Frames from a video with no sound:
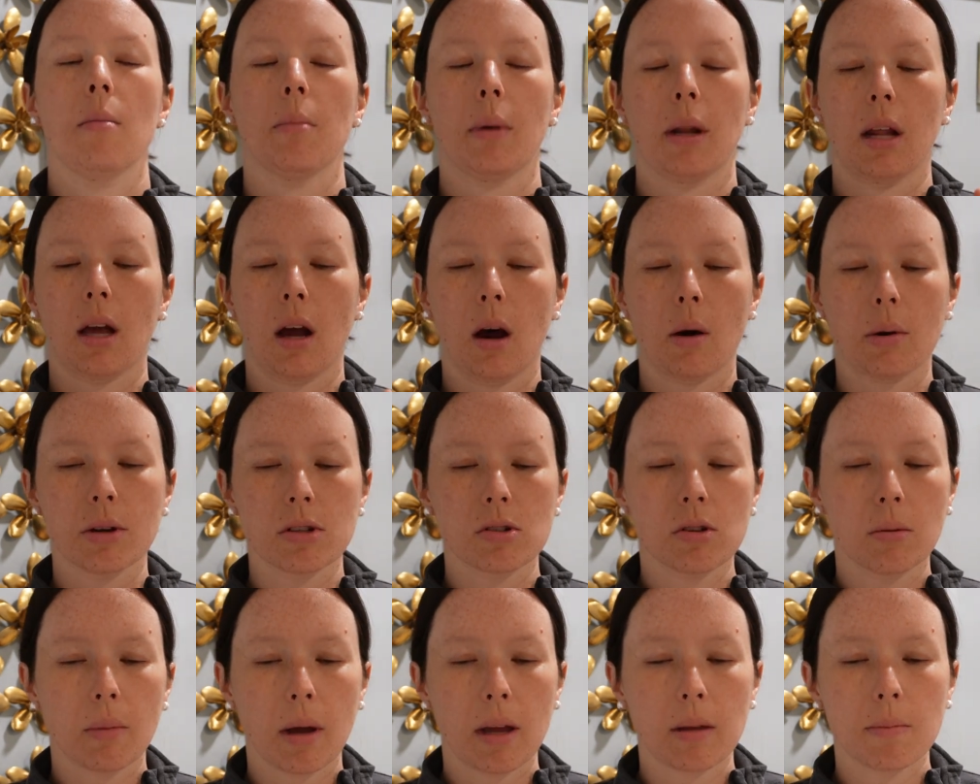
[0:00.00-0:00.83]
I always
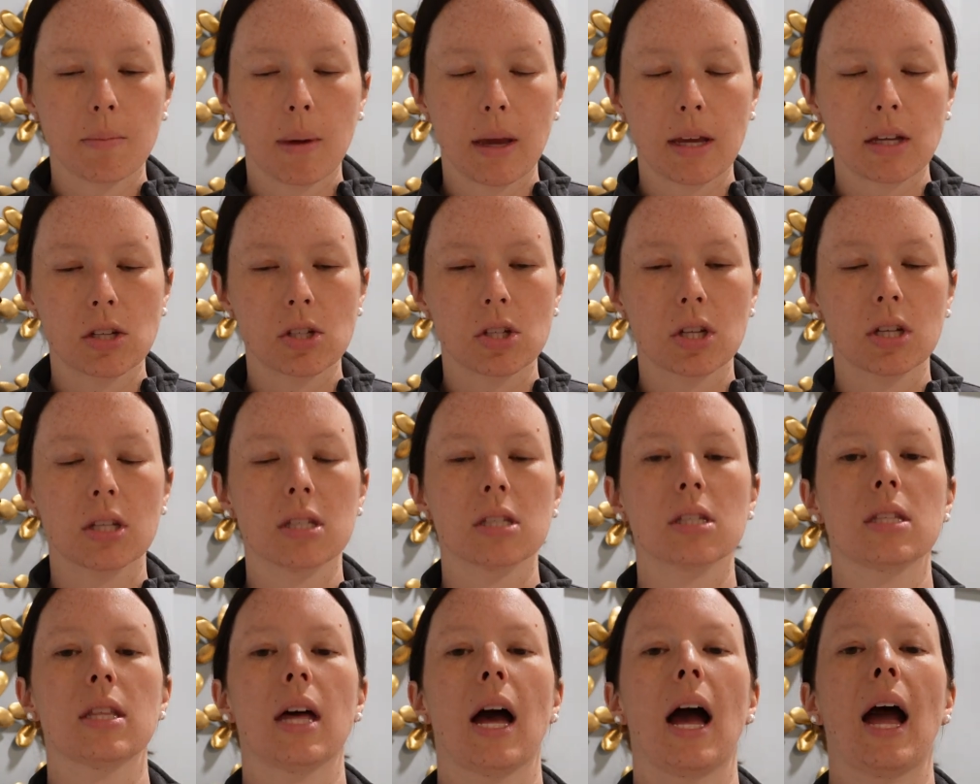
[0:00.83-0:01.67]
remind
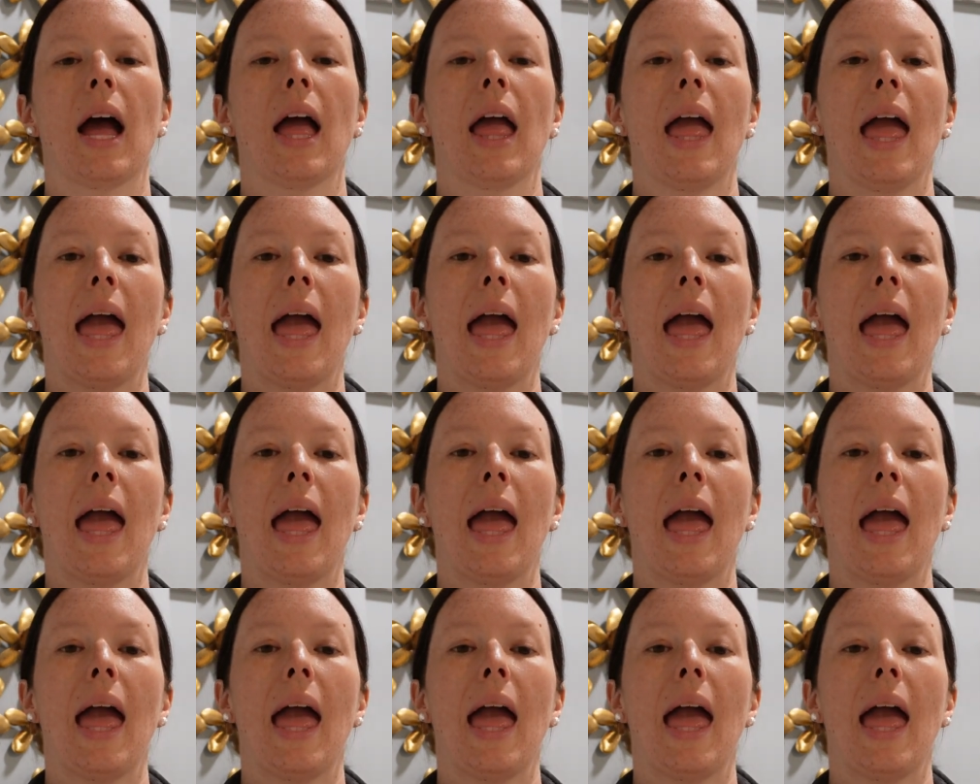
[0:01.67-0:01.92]
patients that